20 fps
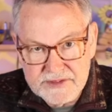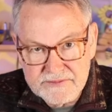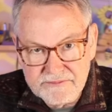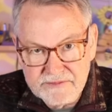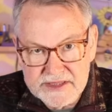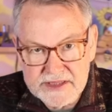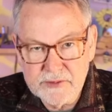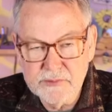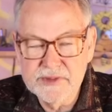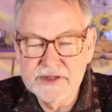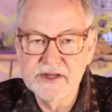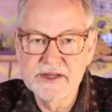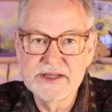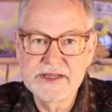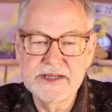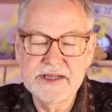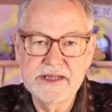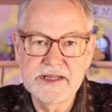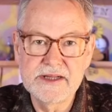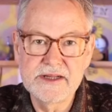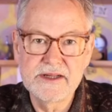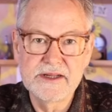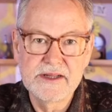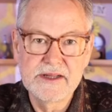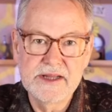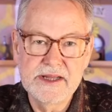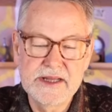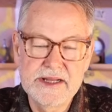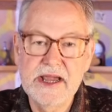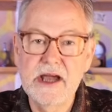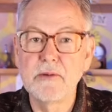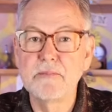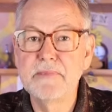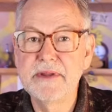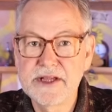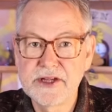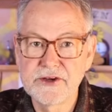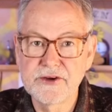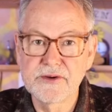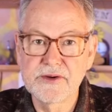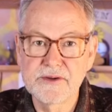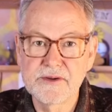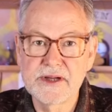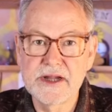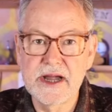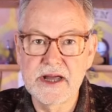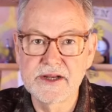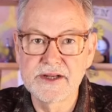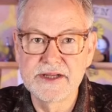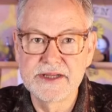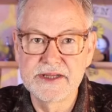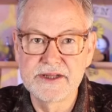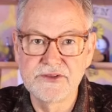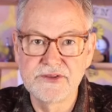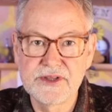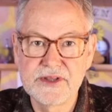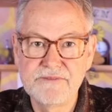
of liquid leaking and how big your colony is.